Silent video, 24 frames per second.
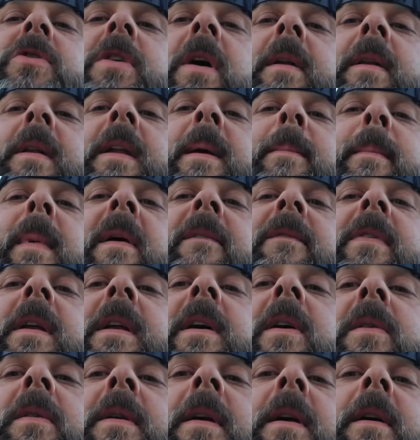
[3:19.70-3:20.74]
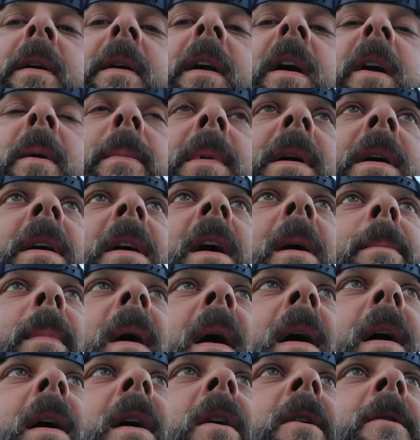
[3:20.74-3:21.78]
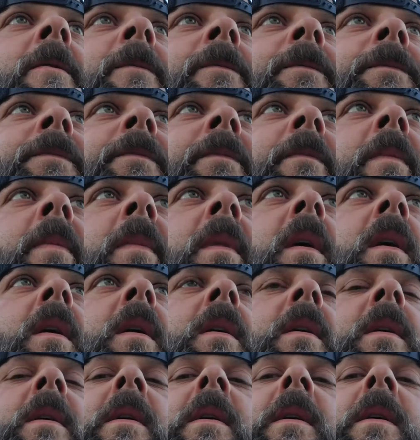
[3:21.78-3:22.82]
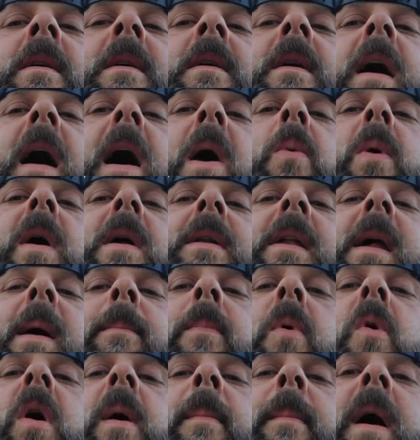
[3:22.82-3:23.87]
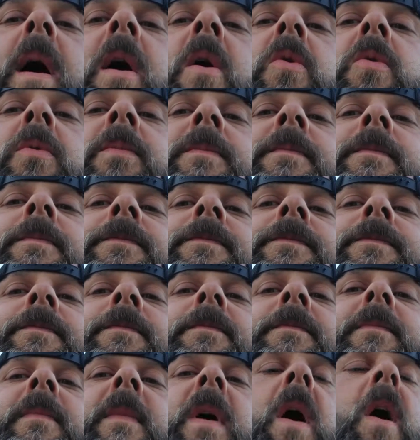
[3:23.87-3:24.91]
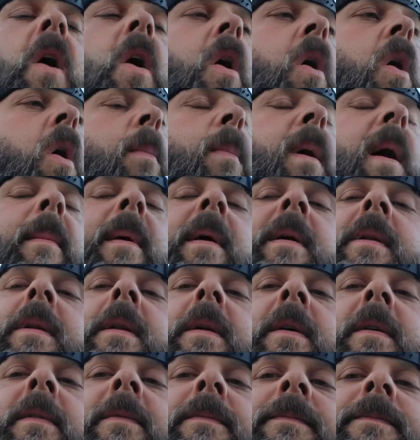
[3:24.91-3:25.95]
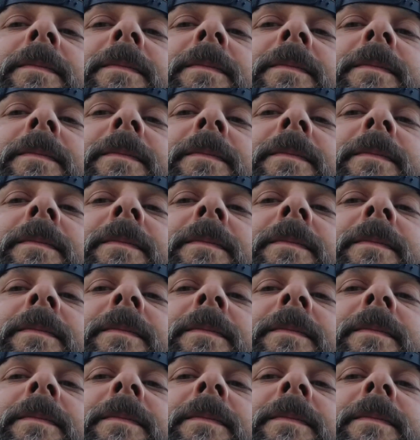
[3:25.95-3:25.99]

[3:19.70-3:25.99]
y'all see in my videos here and there, me cutting my hair, I raised that boy on my own, all by myself.